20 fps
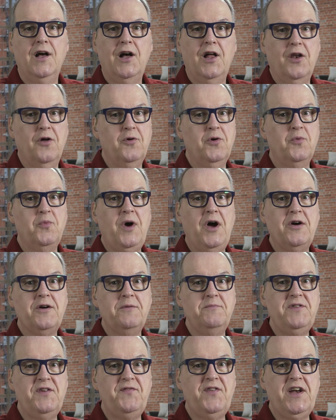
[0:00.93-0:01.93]
Hello and
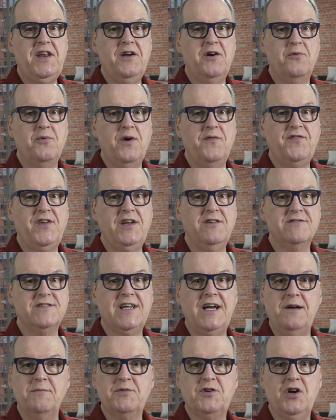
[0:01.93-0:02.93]
welcome to Video
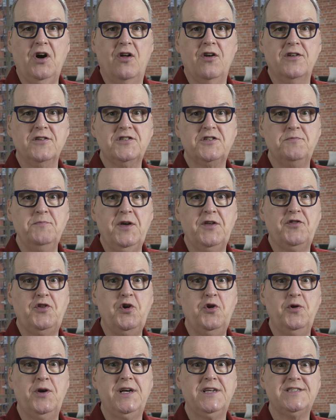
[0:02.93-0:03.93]
Revealed. I'm Colin Smith.
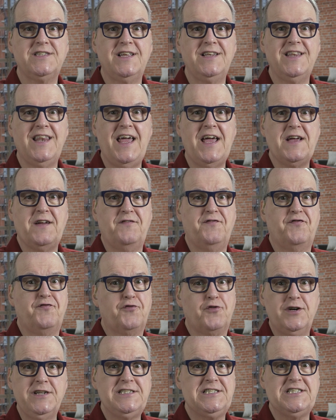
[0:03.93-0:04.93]
Who doesn't like
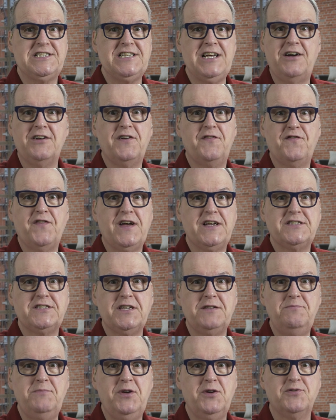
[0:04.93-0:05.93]
free sound
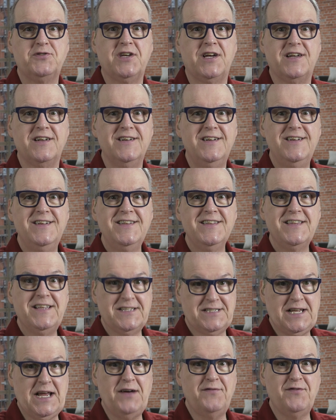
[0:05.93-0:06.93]
effects and music?
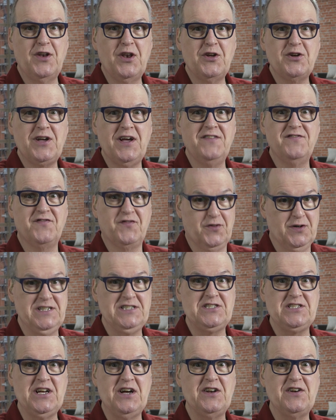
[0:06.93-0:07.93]
Let's have a look at free
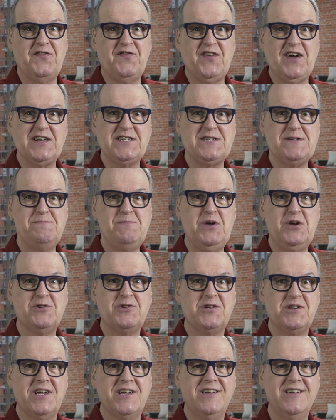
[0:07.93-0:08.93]
sound effects and
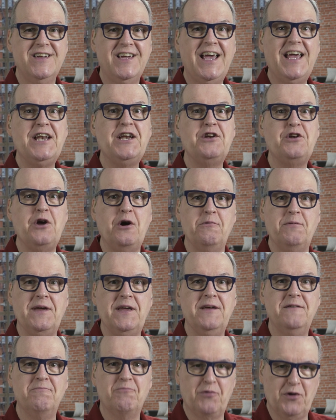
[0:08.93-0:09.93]
music in
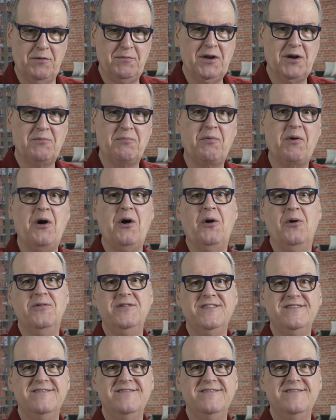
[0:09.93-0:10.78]
Adobe Premiere Pro.